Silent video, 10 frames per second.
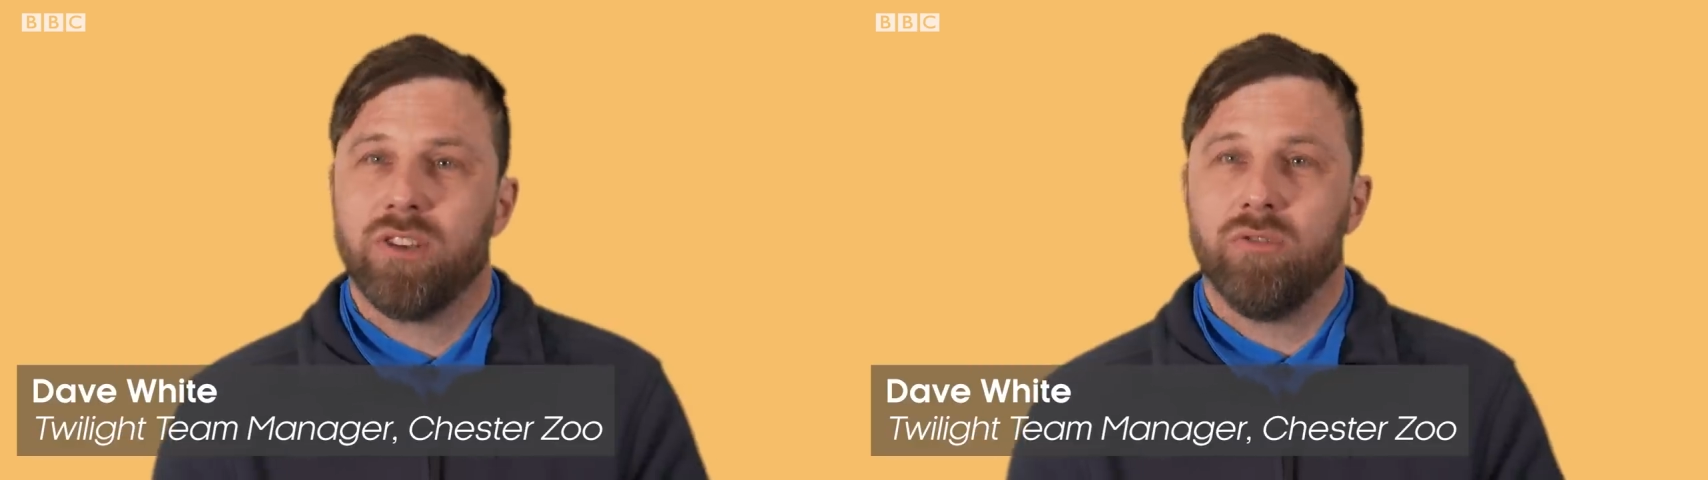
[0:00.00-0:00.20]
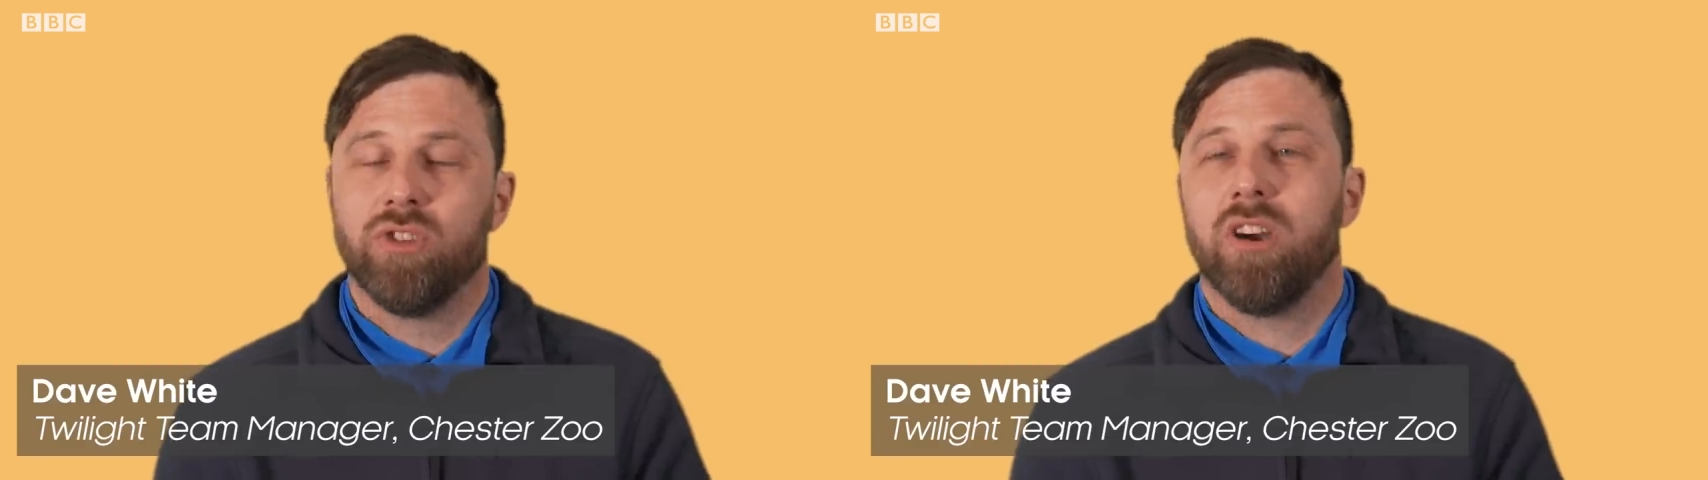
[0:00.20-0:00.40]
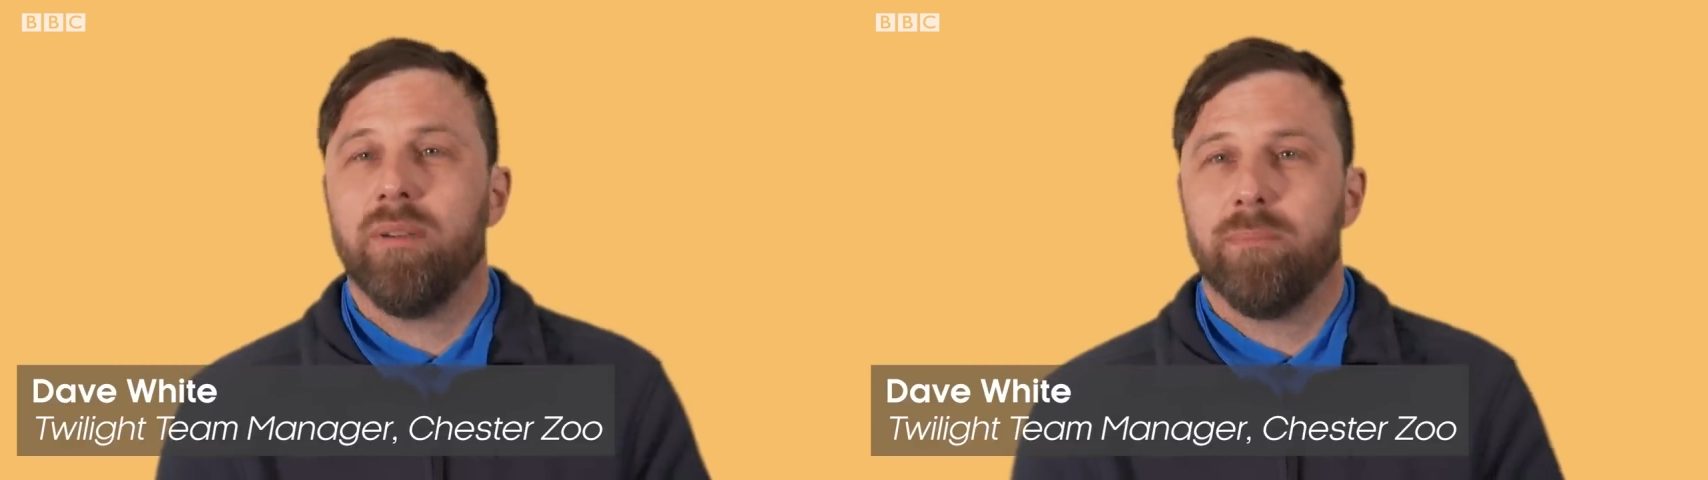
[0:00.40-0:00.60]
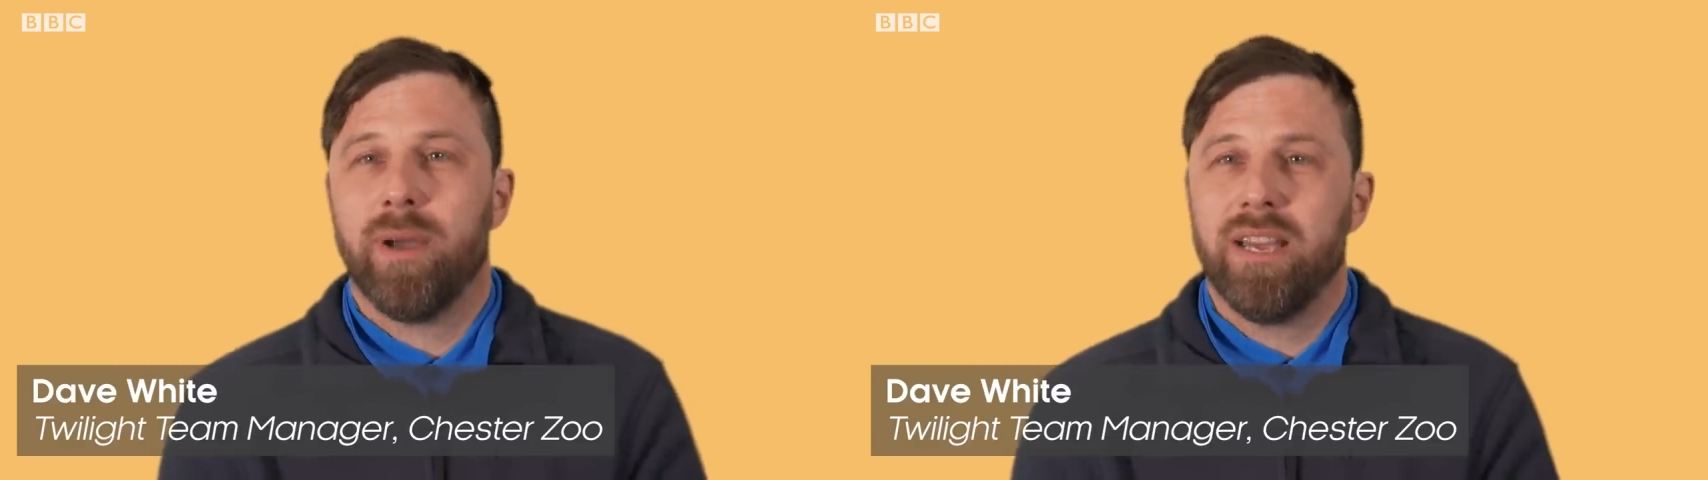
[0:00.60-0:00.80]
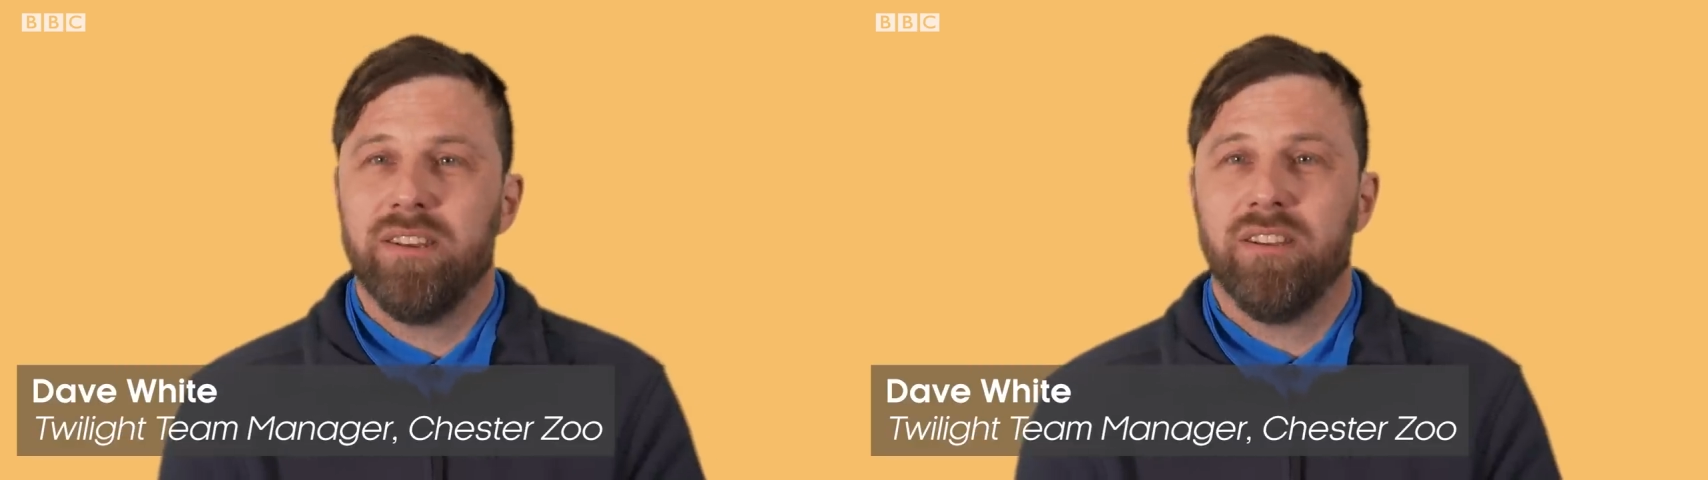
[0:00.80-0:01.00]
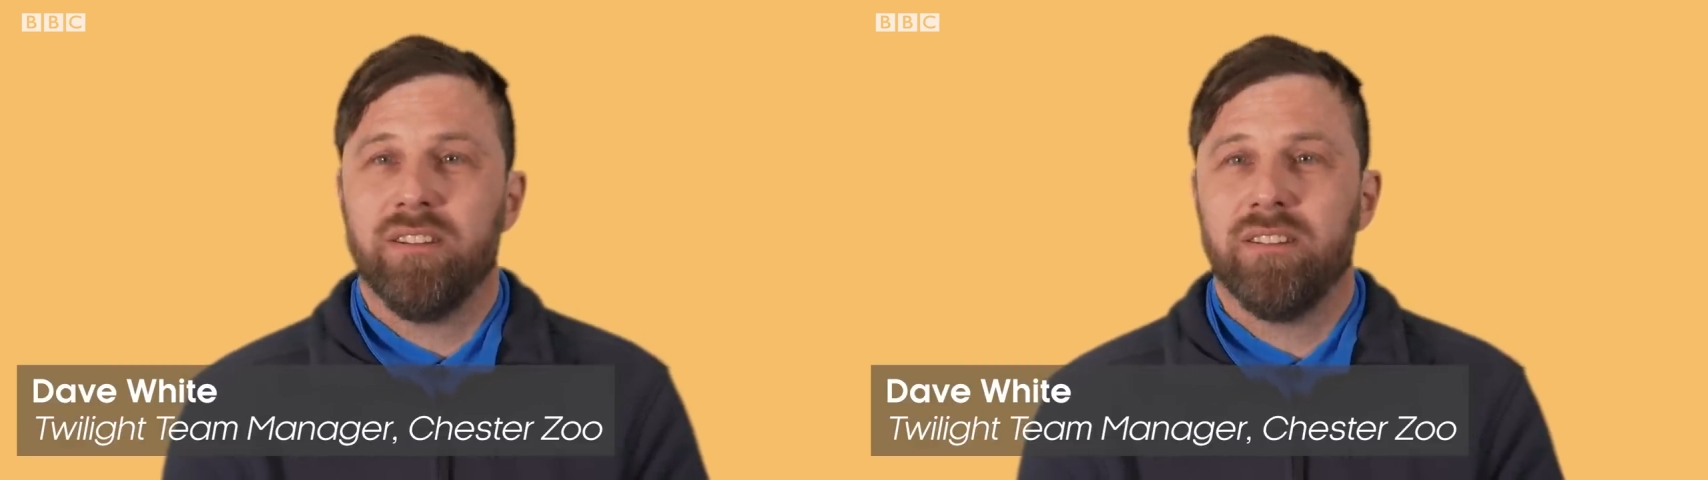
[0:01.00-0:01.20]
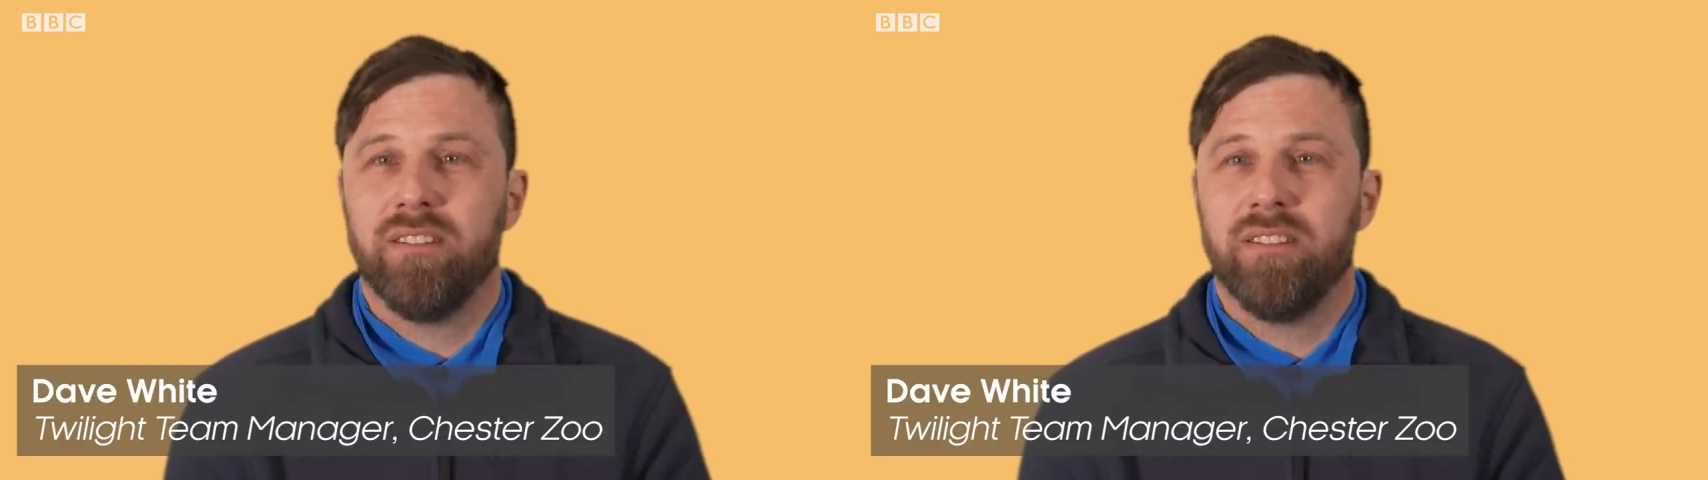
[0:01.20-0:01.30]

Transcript: so giant panda